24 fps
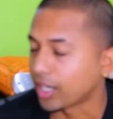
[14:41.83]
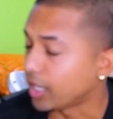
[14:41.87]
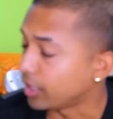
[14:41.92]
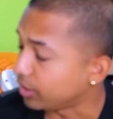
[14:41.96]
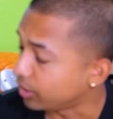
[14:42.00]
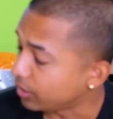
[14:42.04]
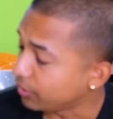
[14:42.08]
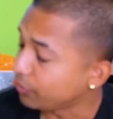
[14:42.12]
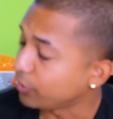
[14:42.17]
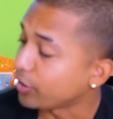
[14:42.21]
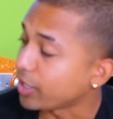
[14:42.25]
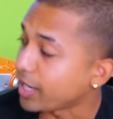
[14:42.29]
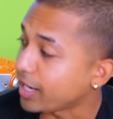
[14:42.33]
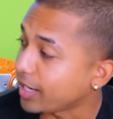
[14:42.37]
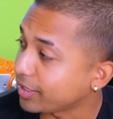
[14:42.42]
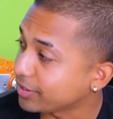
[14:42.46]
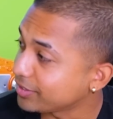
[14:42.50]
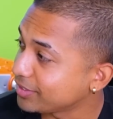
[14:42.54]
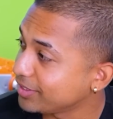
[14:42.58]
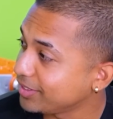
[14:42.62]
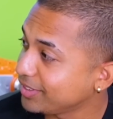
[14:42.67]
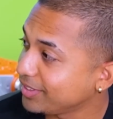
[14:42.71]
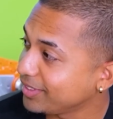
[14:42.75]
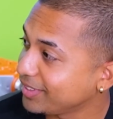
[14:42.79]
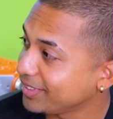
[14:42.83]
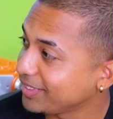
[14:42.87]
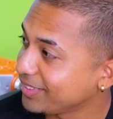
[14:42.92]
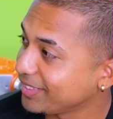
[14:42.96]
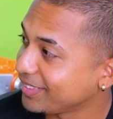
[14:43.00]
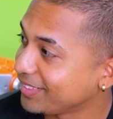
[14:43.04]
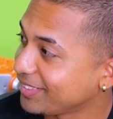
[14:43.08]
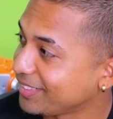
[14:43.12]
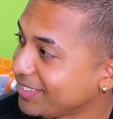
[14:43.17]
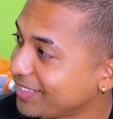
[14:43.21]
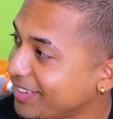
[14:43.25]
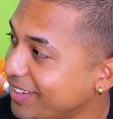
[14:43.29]
I love your accent.
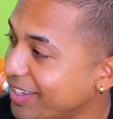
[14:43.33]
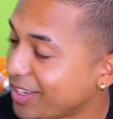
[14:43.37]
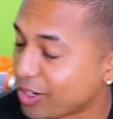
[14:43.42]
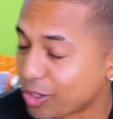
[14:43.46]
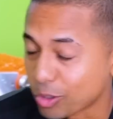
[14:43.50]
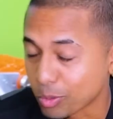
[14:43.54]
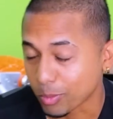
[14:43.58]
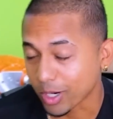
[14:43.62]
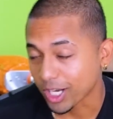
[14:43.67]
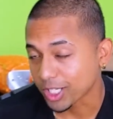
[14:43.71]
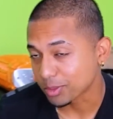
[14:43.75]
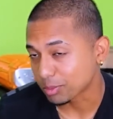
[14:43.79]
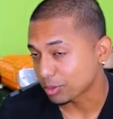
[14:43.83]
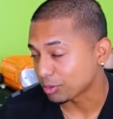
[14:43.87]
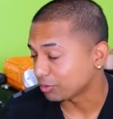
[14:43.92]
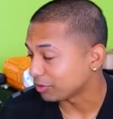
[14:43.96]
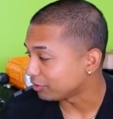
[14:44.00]
And it reminds me of